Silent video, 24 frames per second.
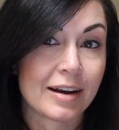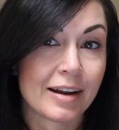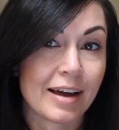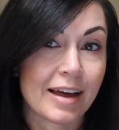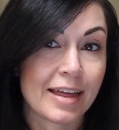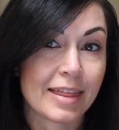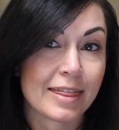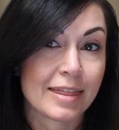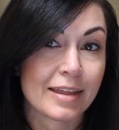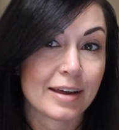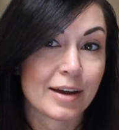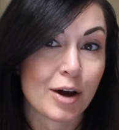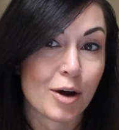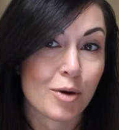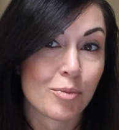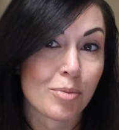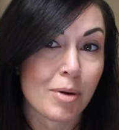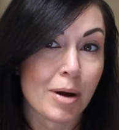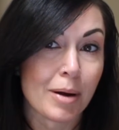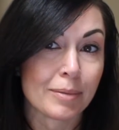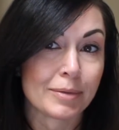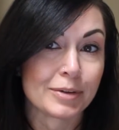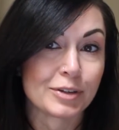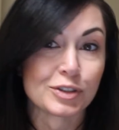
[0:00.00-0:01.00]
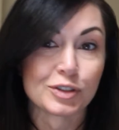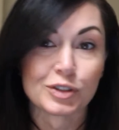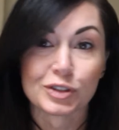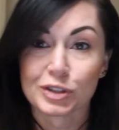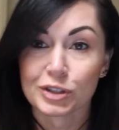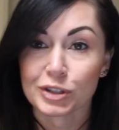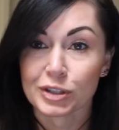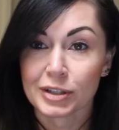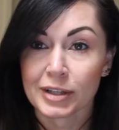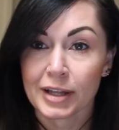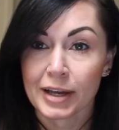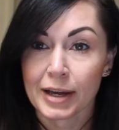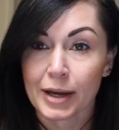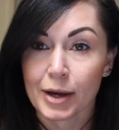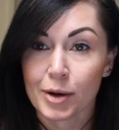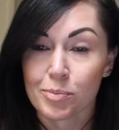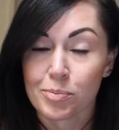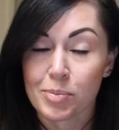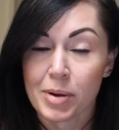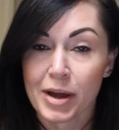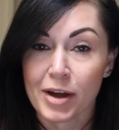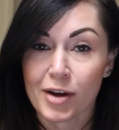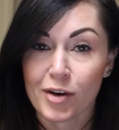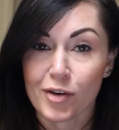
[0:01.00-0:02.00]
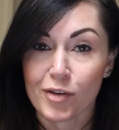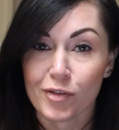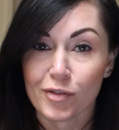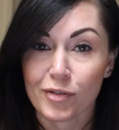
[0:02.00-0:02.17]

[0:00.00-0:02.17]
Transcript: I think I'll probably just look like a pale